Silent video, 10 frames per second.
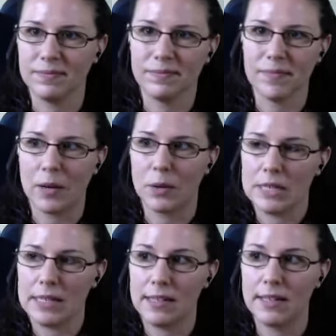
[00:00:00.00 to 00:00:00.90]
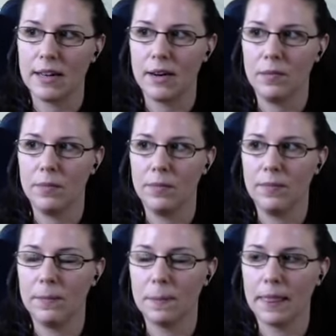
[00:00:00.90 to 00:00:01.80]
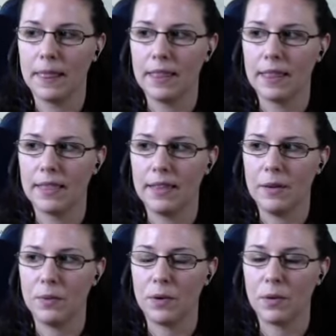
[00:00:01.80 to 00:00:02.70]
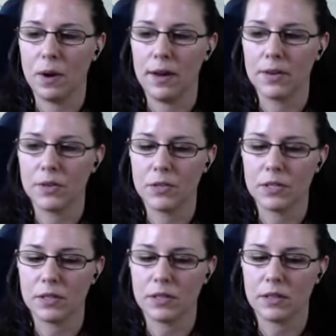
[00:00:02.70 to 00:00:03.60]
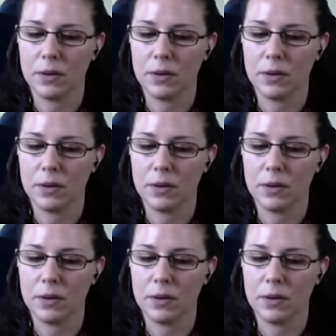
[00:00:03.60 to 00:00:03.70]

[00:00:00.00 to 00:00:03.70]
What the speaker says: equity, it requires